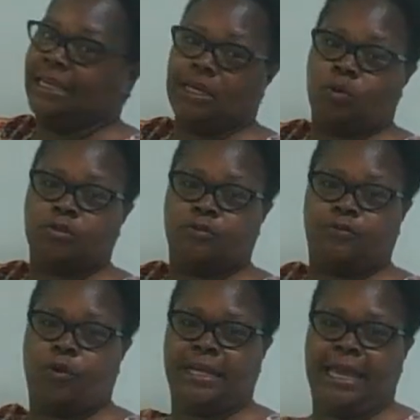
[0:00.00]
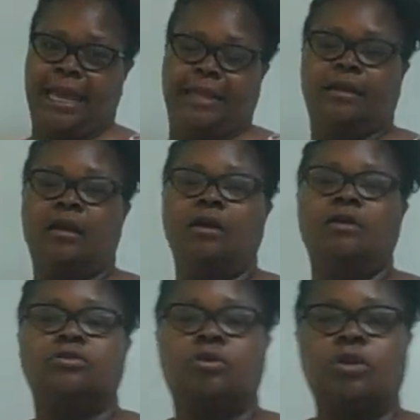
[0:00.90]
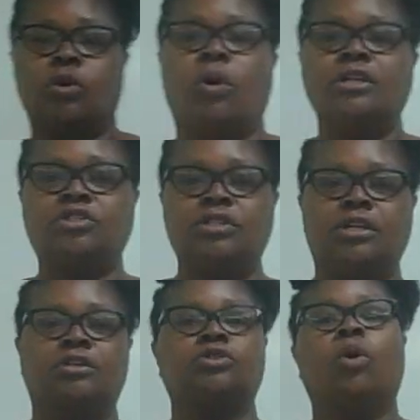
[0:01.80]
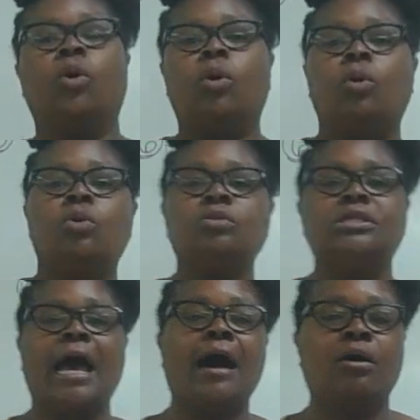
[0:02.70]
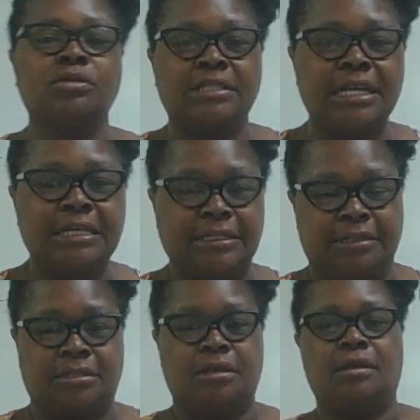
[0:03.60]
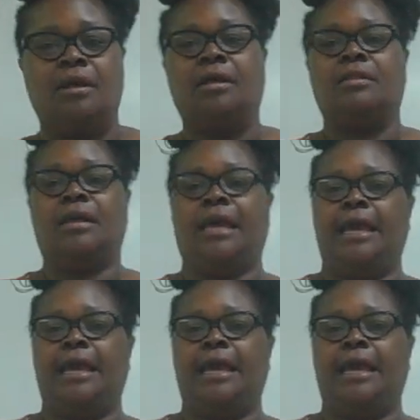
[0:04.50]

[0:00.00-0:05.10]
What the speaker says: equals 48. So the question is, whose house is it? The